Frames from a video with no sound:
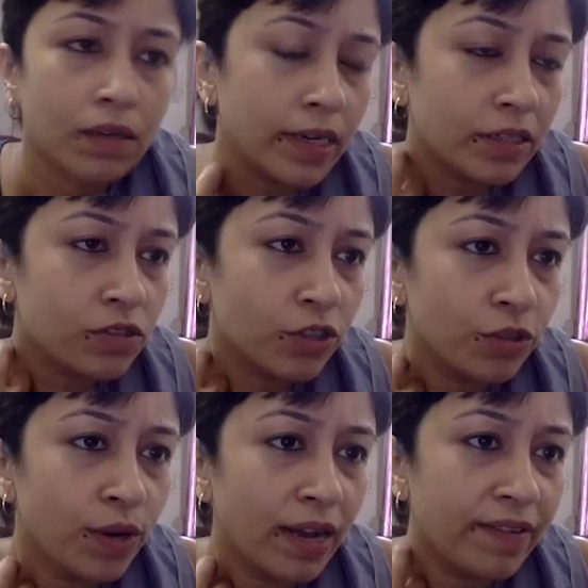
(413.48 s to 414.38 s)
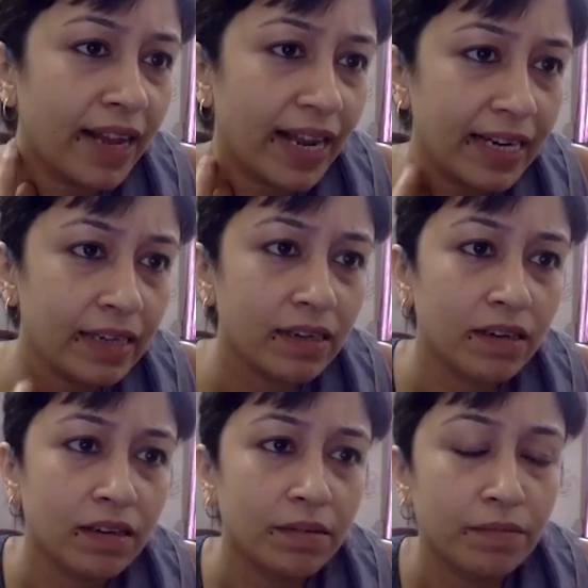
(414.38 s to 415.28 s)
Right. So you have had
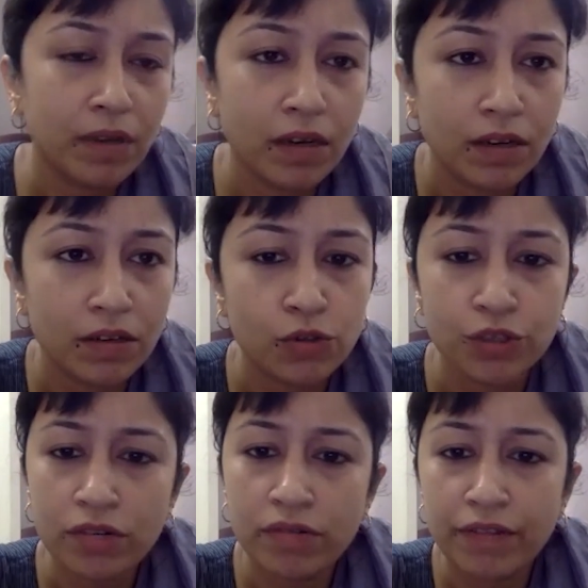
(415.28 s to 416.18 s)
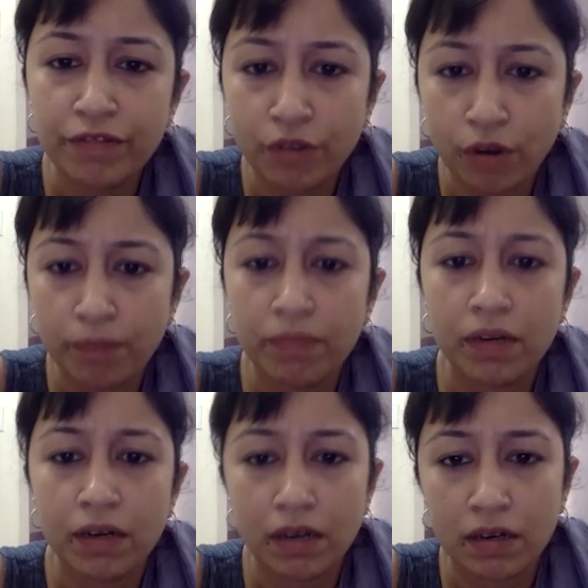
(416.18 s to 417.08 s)
social
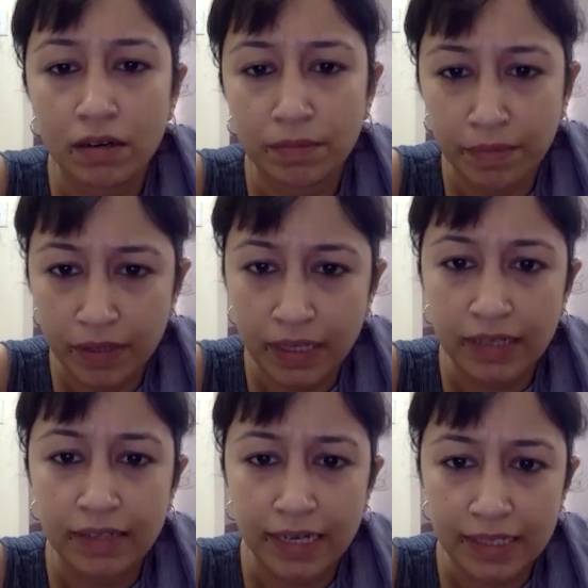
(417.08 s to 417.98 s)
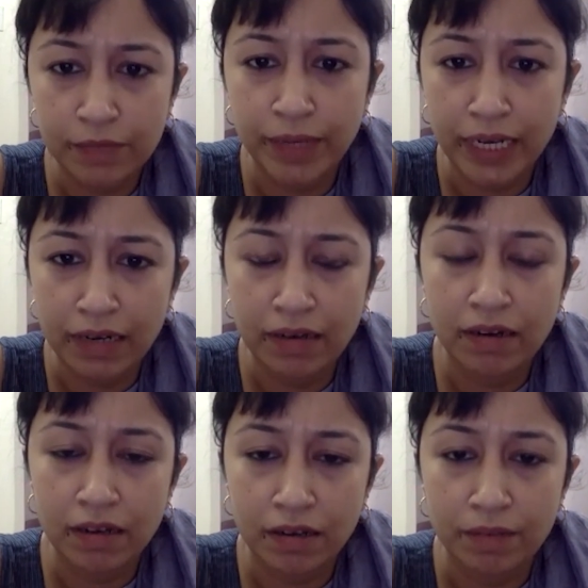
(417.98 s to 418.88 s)
reform that has
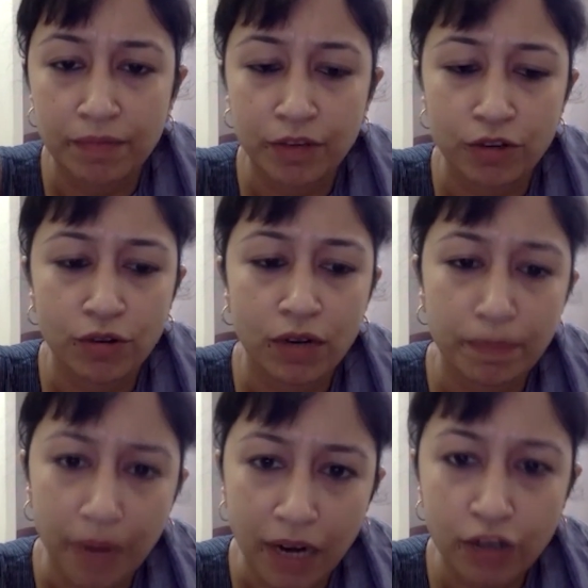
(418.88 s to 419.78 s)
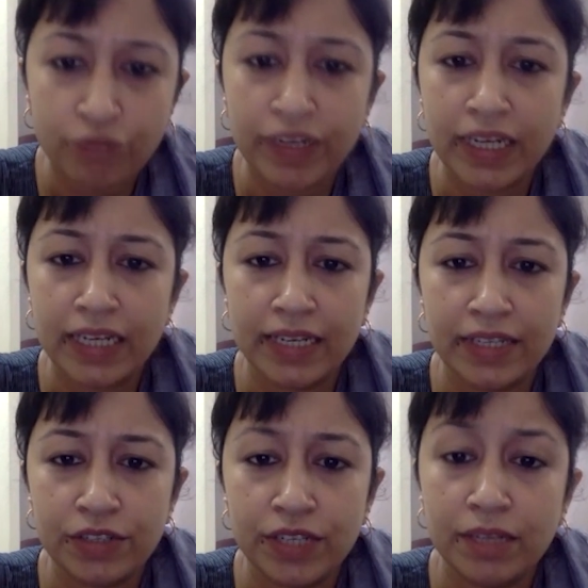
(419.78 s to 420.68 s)
been, a part of Indian
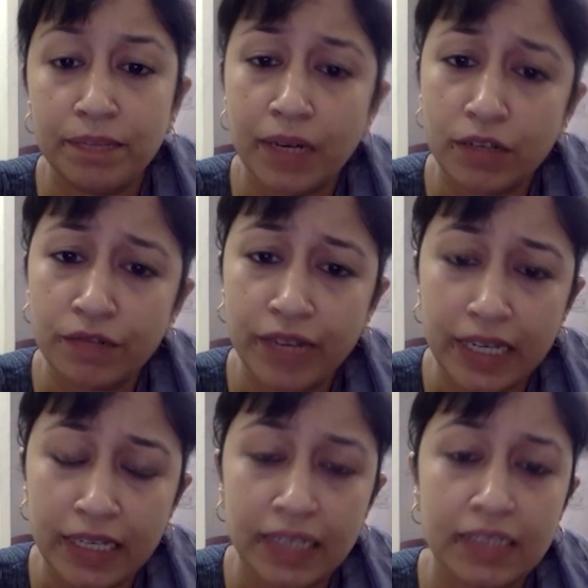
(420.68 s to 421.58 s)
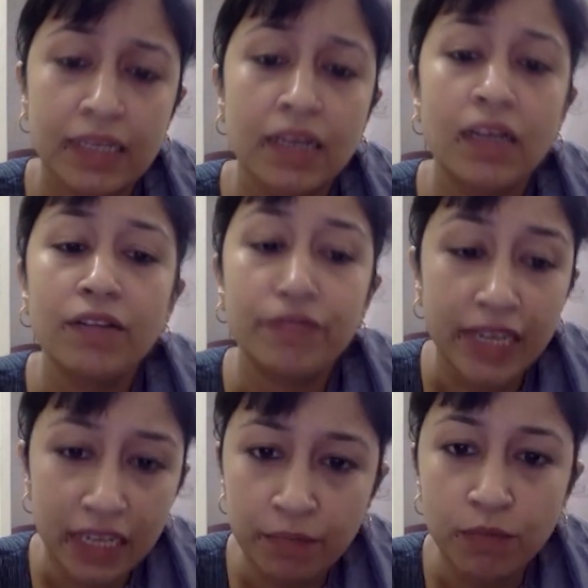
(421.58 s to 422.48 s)
history, a part of India's
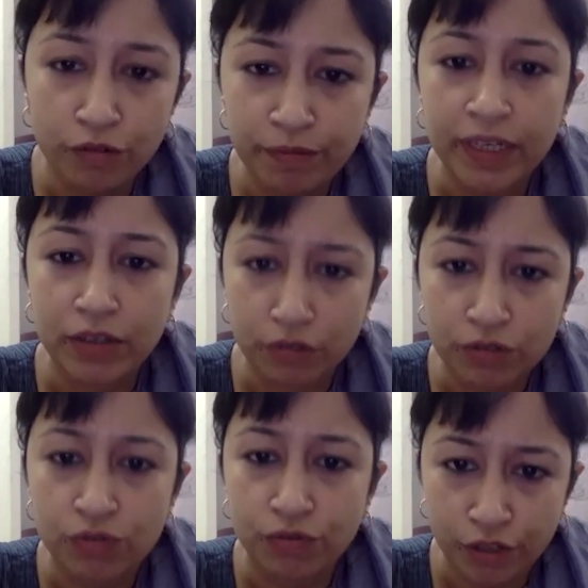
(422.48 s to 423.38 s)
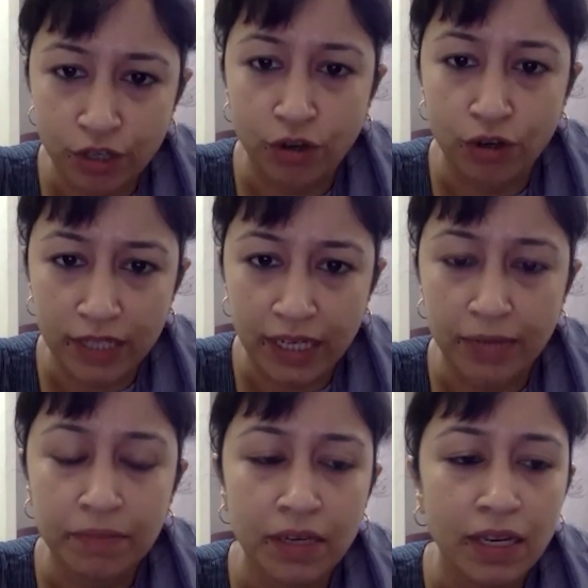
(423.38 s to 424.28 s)
freedom movement also for a long
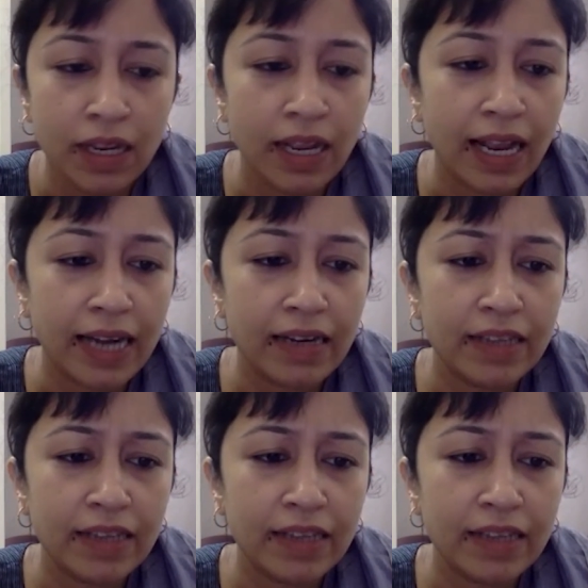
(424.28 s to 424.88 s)
time. And